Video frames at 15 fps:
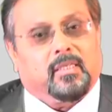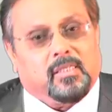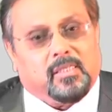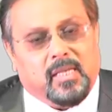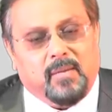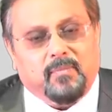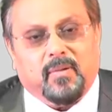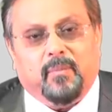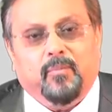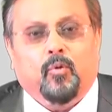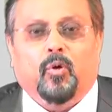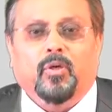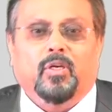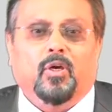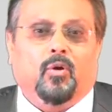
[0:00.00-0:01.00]
the same time,
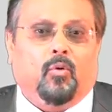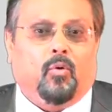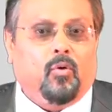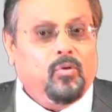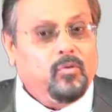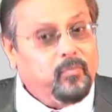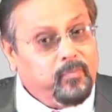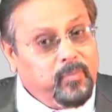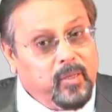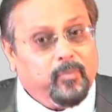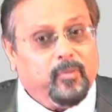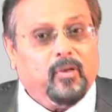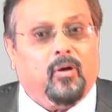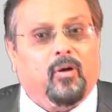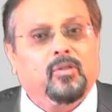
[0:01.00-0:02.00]
knowing your own
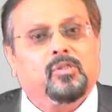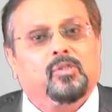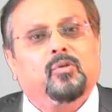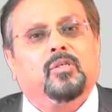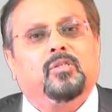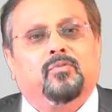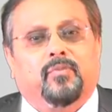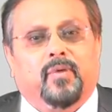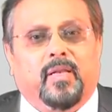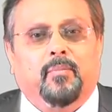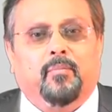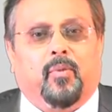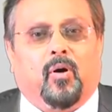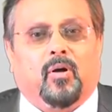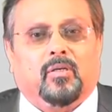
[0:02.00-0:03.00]
people also is very
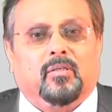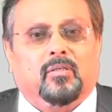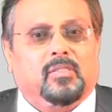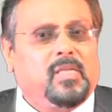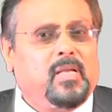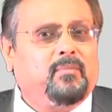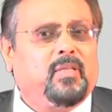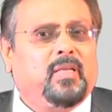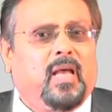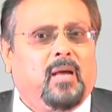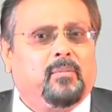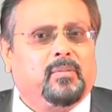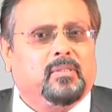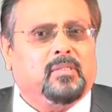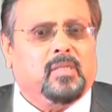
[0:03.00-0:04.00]
important. Same thing
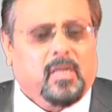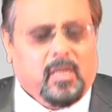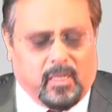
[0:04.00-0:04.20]
happens.